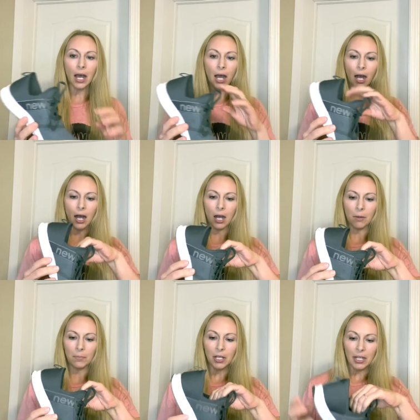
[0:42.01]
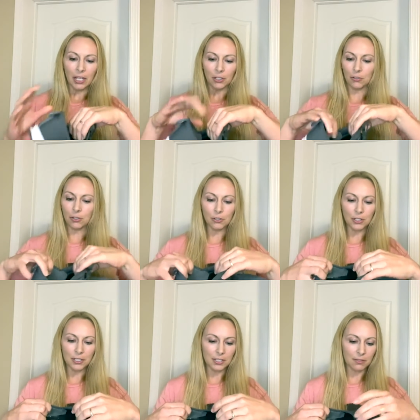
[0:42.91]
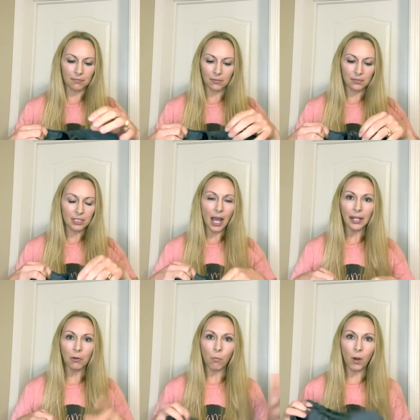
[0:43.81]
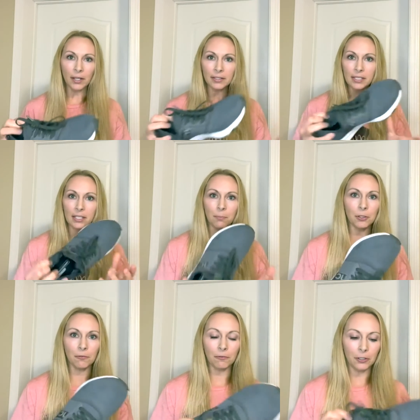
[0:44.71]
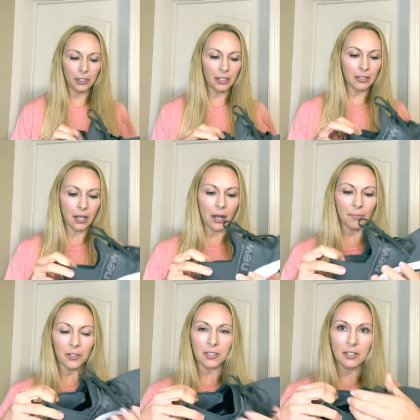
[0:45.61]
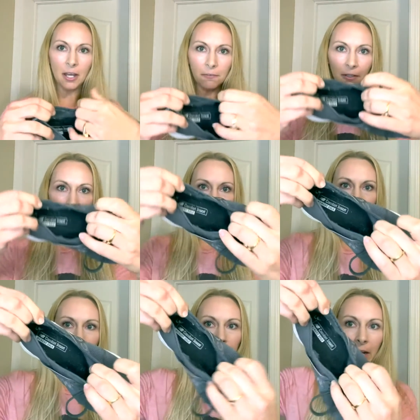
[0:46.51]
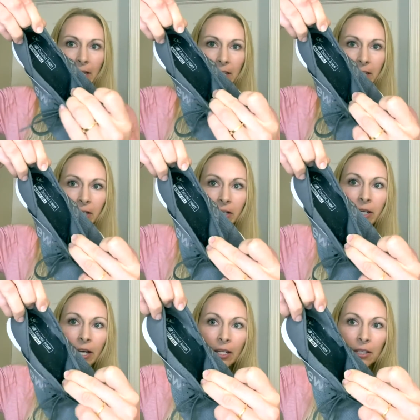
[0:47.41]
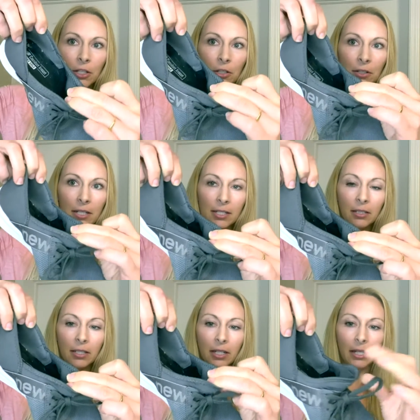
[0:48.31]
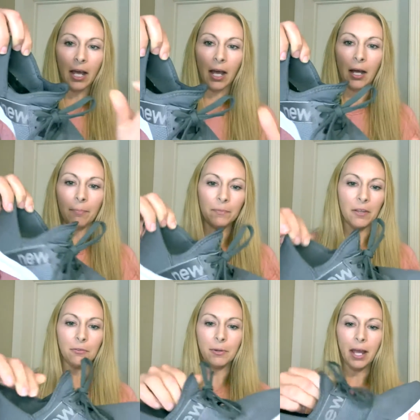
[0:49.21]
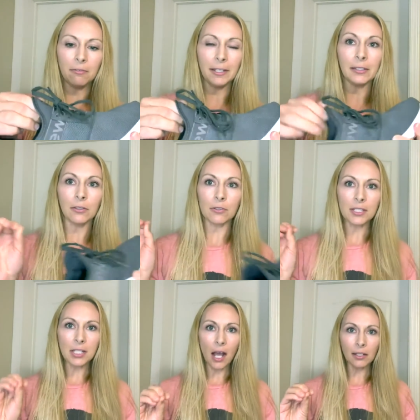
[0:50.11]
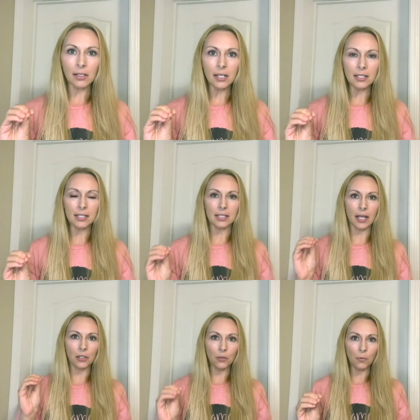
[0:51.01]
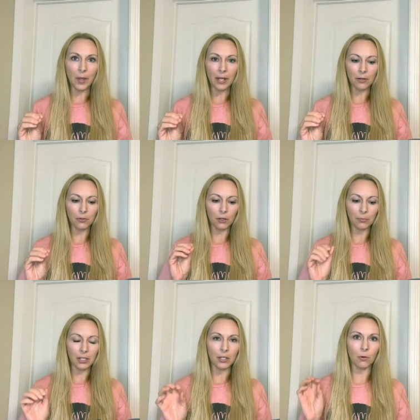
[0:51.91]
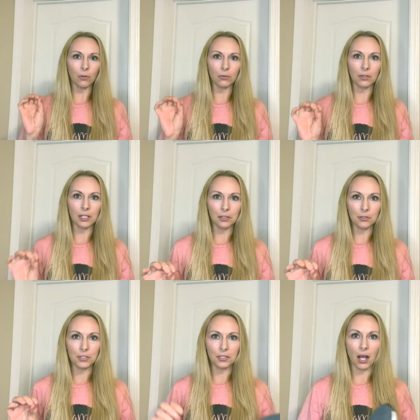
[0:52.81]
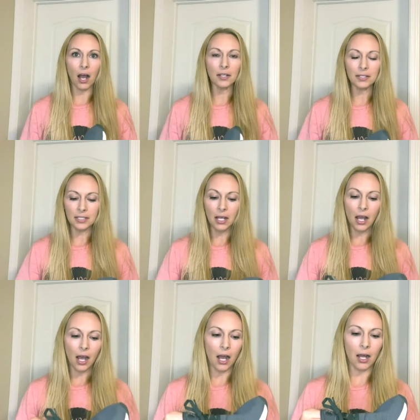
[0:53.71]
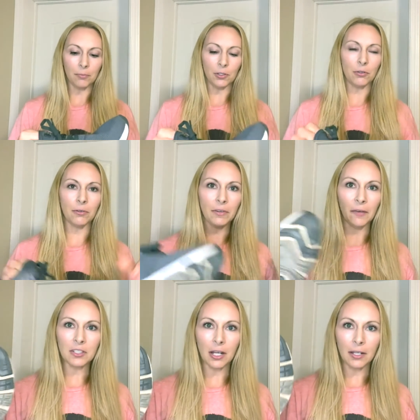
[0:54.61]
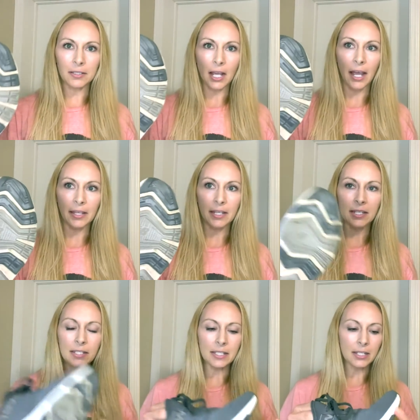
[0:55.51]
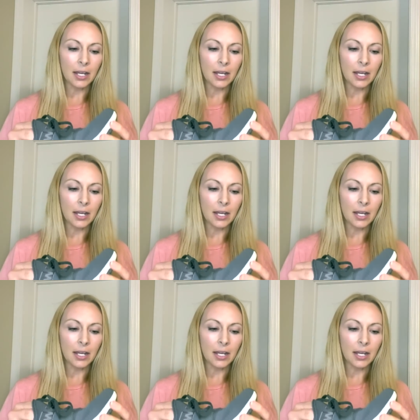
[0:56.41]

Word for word: Um, you can just tie it once, slip your foot in. Um, there's enough give right here that you can easily, um, if you have like little socklets that you wear normally or thinner socks, um, you don't even have to untie these.